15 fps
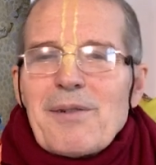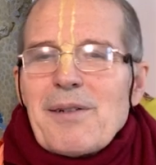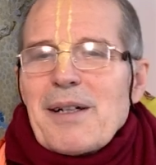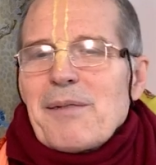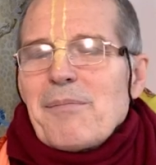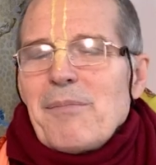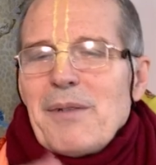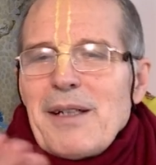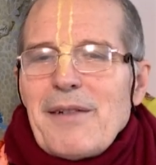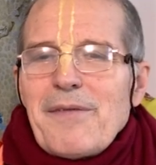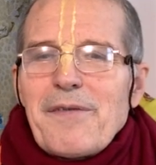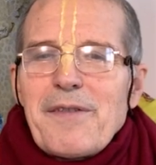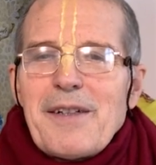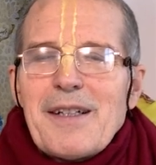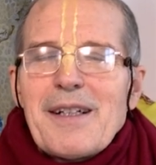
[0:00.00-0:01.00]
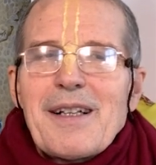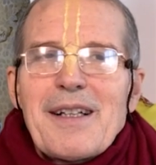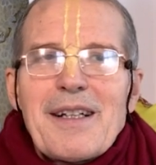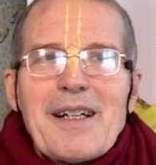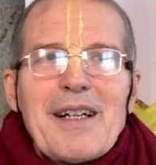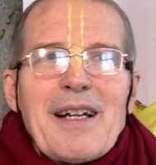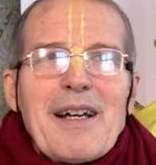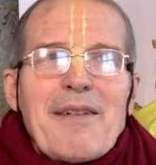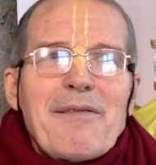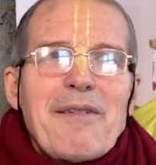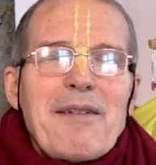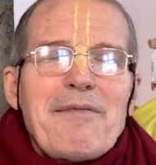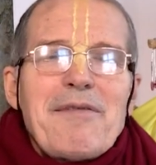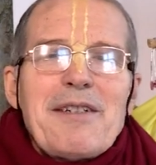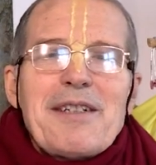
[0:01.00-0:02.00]
and me feel
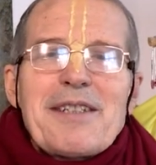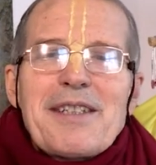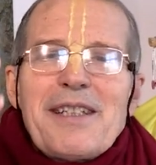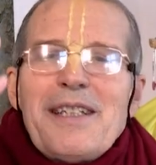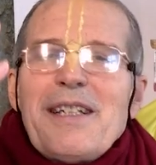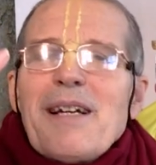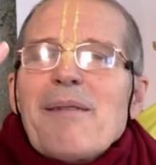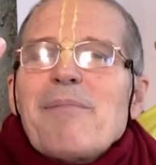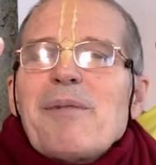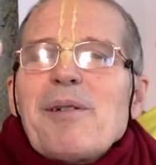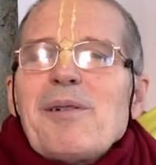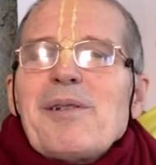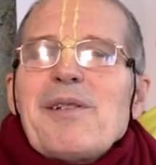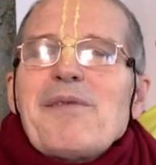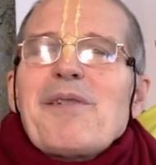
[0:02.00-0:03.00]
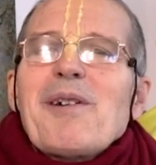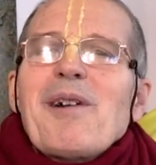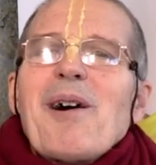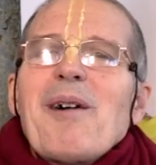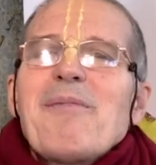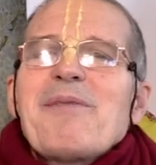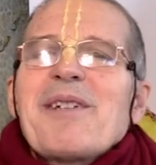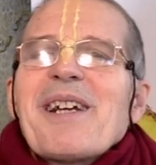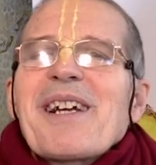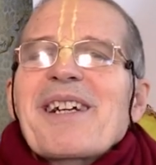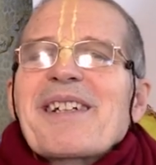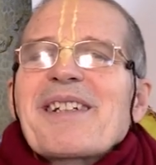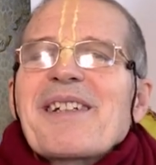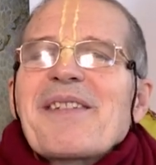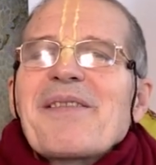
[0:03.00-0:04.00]
when we see a beautiful
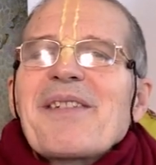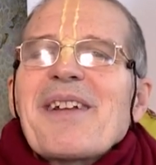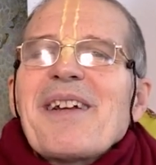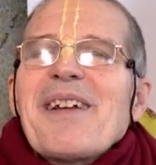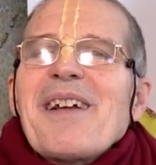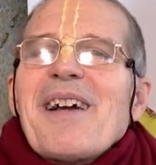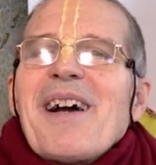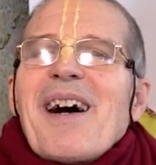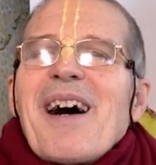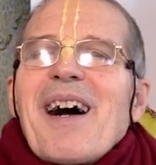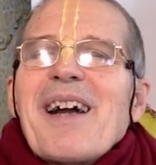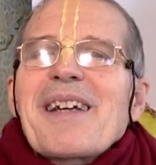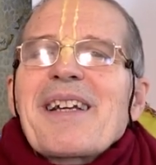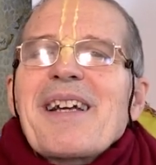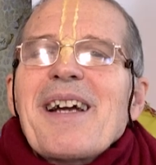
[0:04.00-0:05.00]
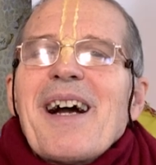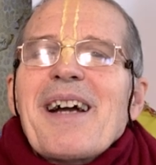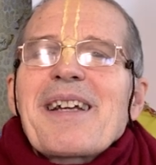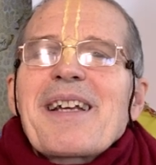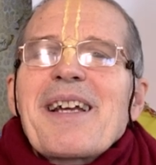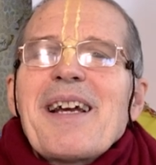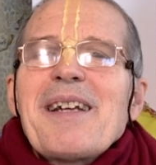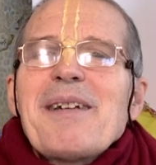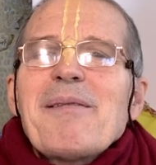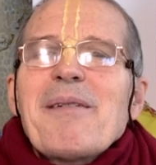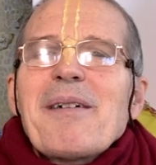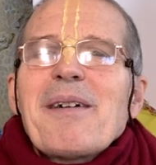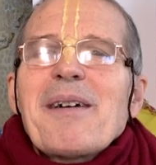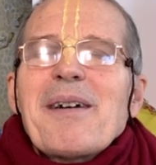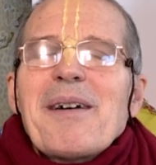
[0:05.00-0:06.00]
object. I can
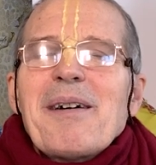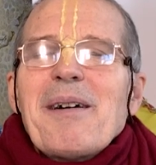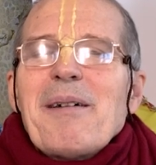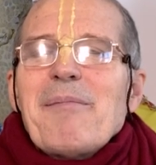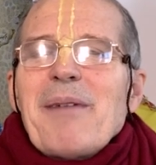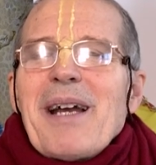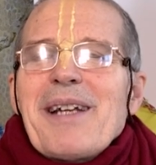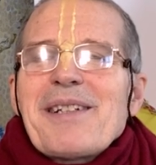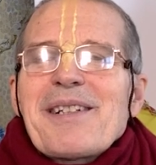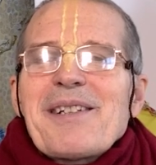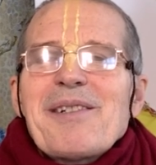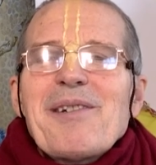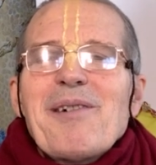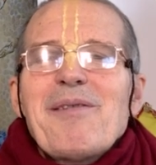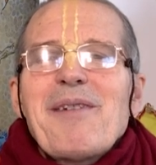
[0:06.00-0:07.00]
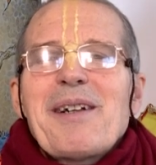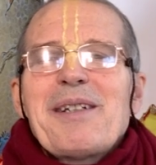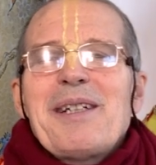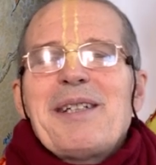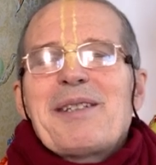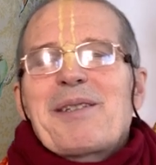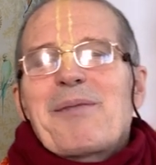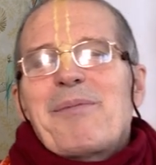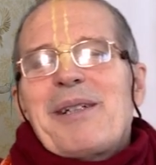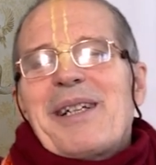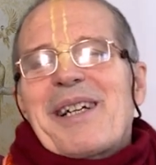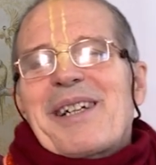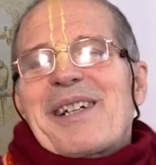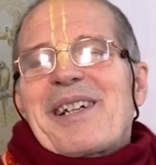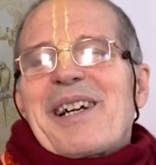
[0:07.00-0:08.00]
imagine no one needs to be
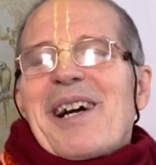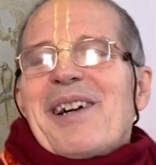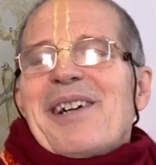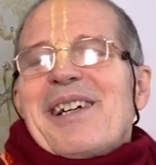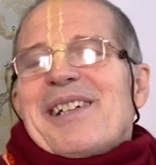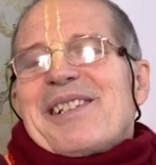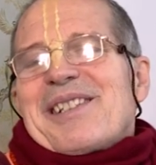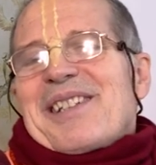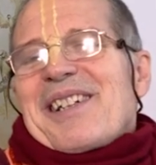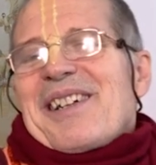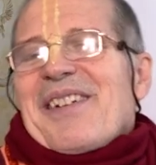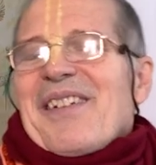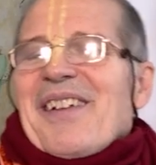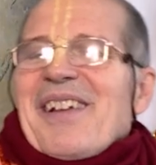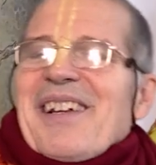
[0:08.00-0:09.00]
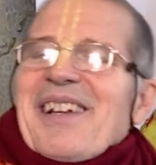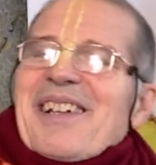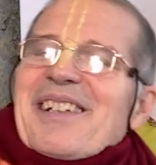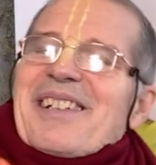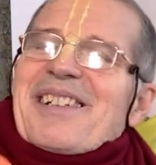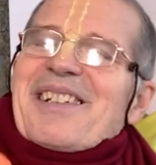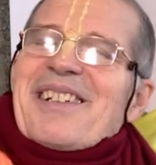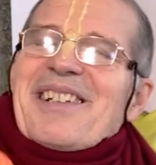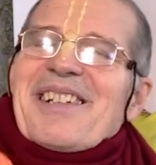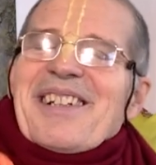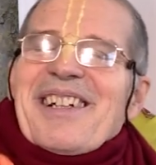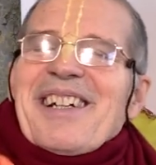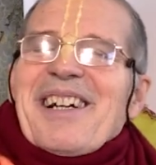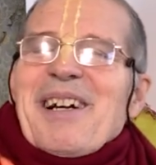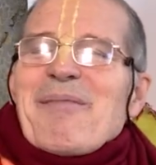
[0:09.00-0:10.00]
encouraged
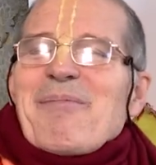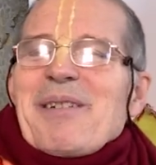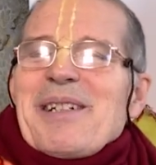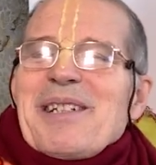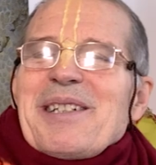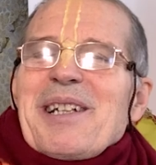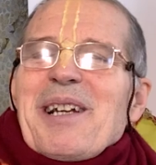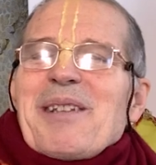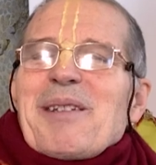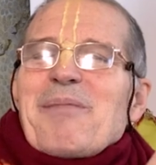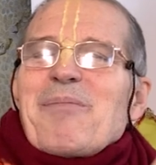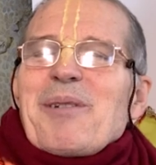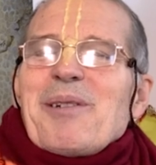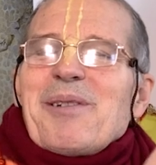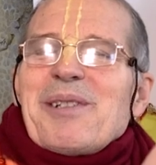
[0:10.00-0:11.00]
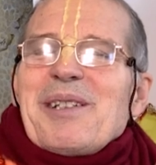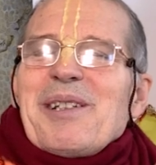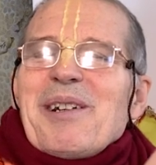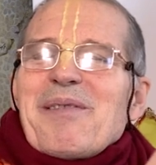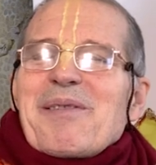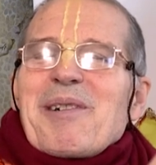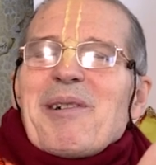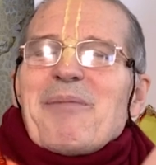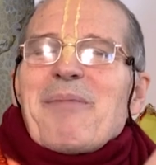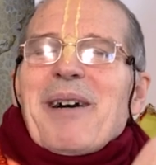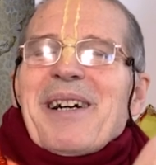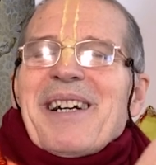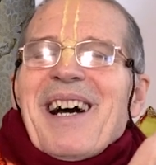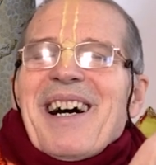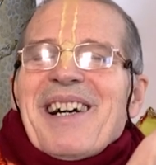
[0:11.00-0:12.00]
to appreciate the beauty of
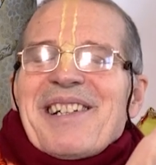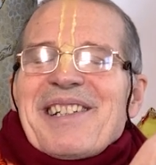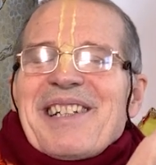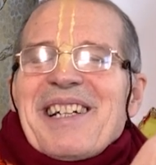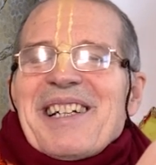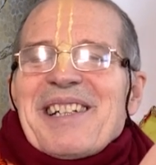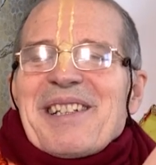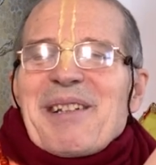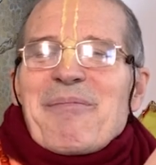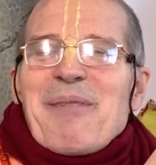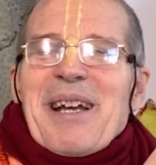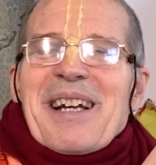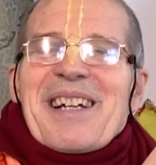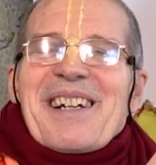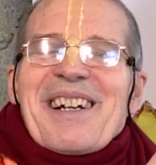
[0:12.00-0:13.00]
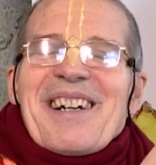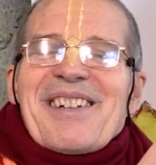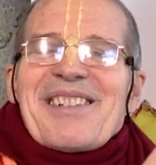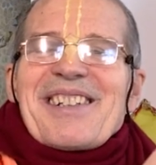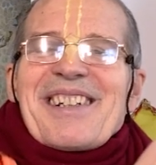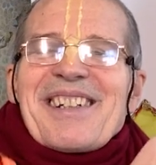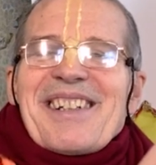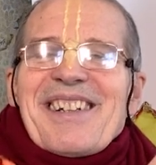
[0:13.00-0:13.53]
Gopal Raj here in the background.